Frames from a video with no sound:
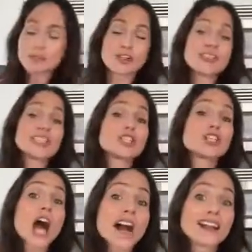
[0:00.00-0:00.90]
This
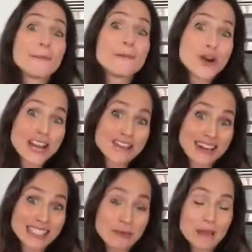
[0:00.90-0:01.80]
chocolate pudding
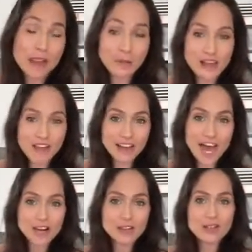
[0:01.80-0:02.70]
recipe made with
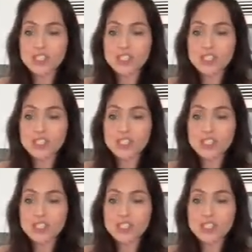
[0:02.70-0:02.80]
avocados.